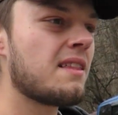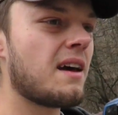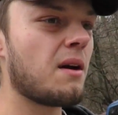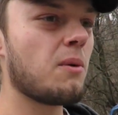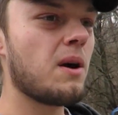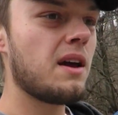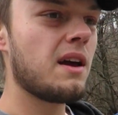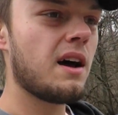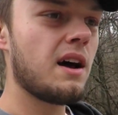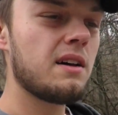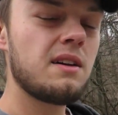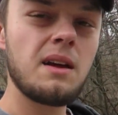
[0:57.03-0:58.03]
That way
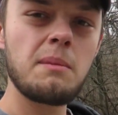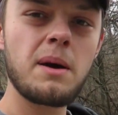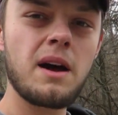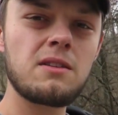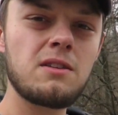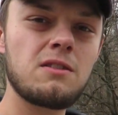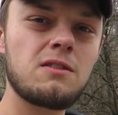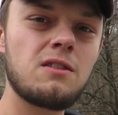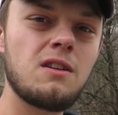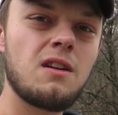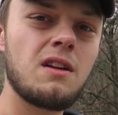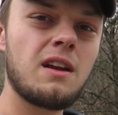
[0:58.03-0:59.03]
it
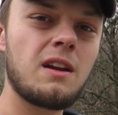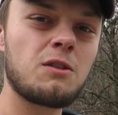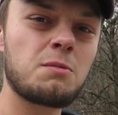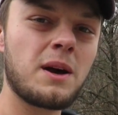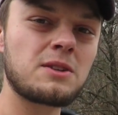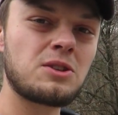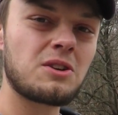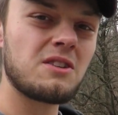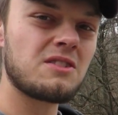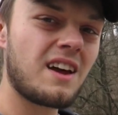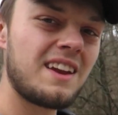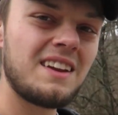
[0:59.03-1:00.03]
passes an inspection,
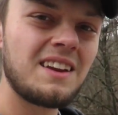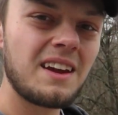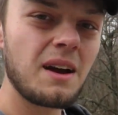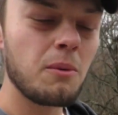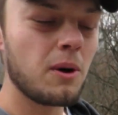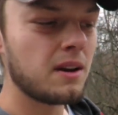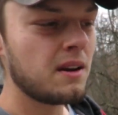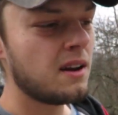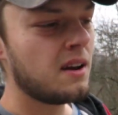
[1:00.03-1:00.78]
because I need to get one.